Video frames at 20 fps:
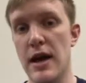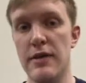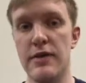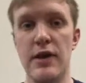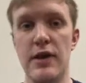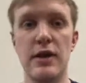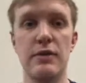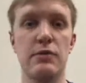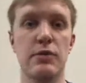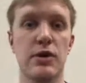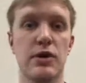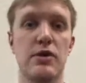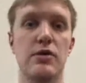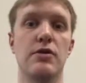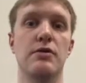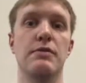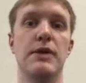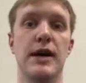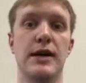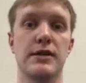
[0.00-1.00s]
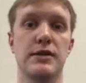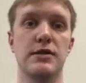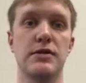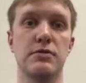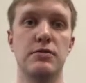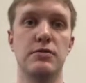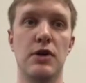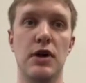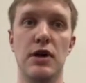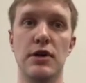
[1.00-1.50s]
then we're going back to the
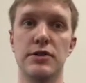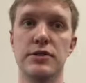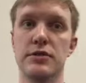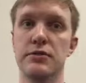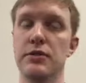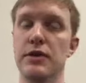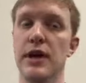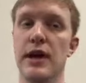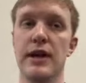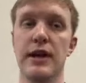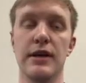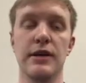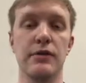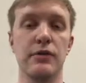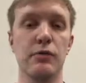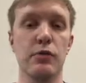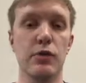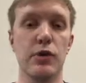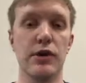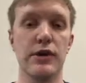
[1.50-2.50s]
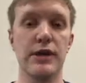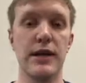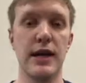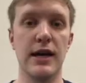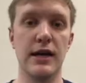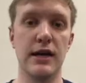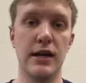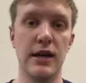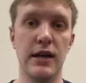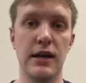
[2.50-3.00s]
wall. So we got to work
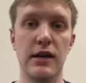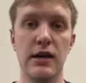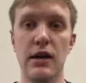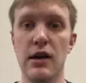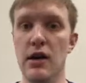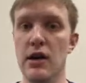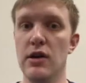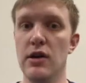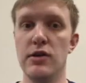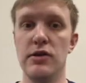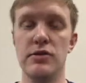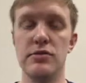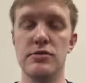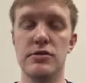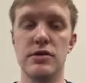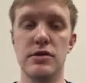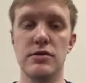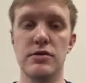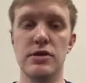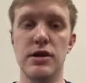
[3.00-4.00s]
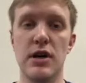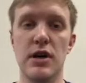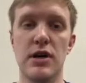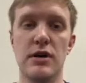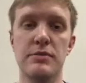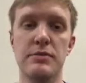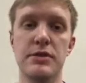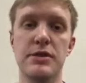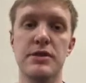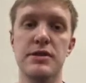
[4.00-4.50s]
that kick, use those
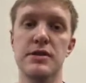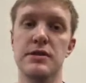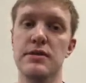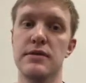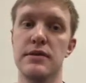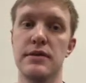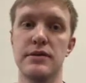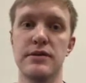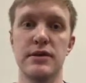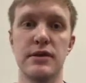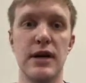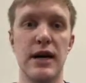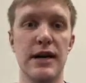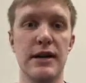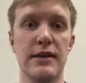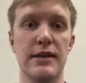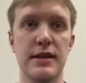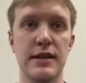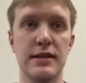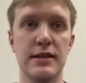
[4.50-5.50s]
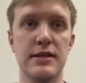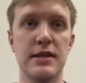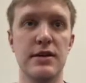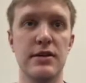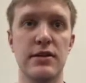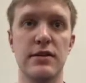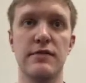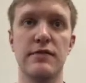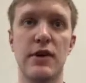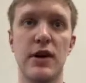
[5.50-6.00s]
arms. There's a lot of things that are
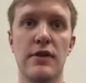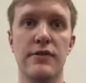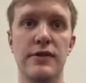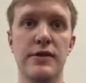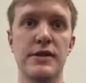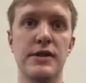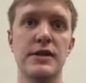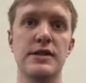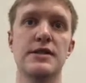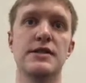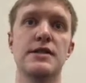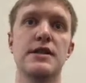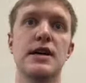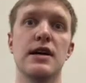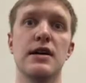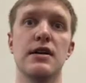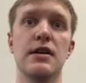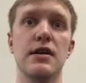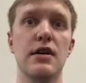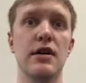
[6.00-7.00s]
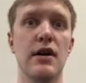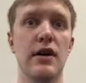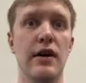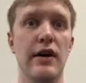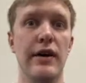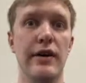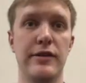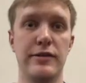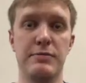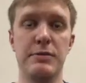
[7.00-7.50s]
involved in this that,
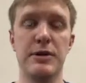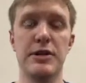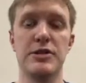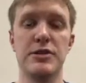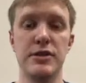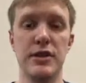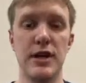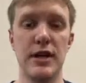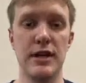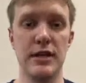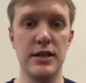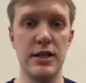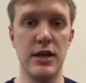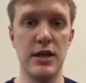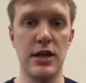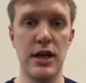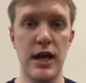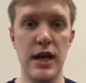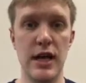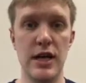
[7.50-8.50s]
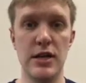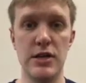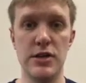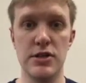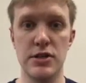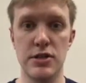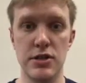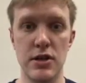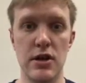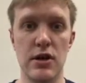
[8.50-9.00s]
especially at a young
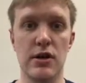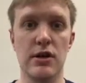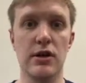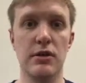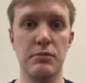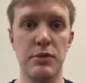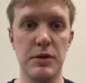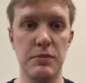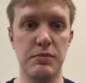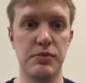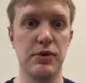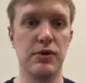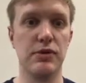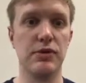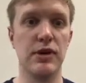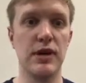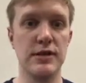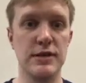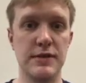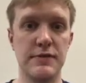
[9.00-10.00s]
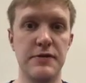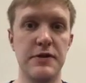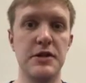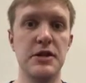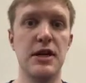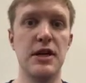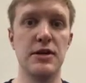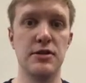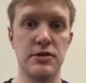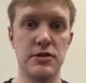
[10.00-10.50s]
age, are going to be progressive in
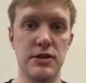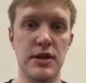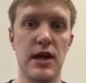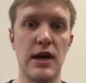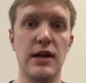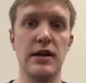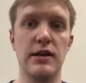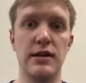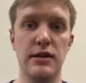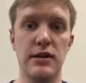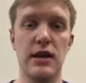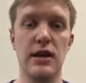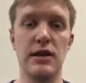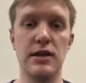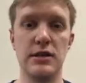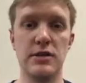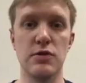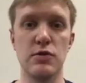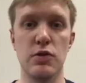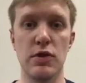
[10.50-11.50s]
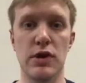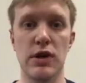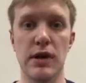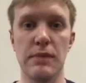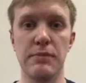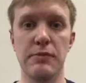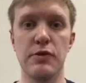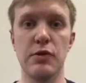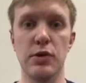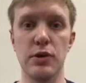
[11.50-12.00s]
nature that they need to work
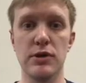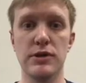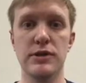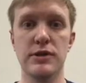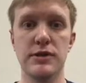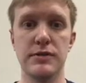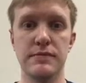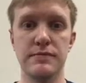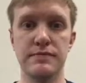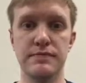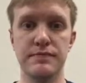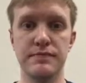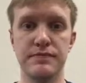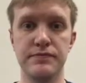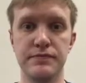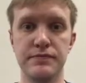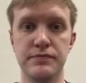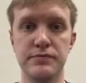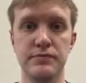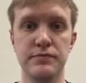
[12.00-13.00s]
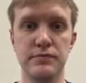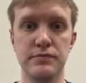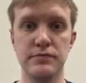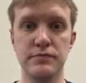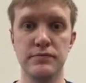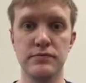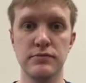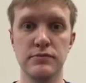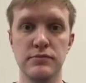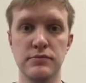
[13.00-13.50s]
up towards.
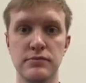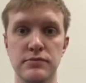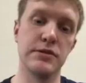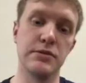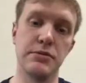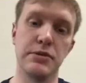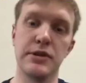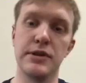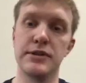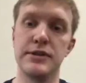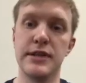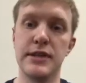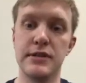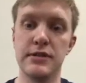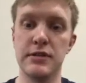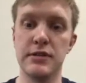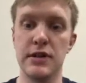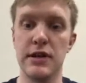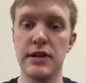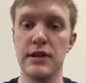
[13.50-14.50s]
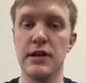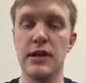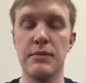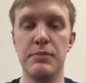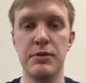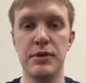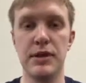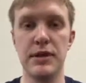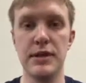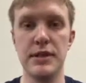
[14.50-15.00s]
So we're going to take a look at a
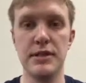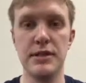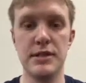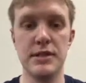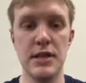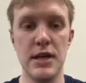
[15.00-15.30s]
couple kids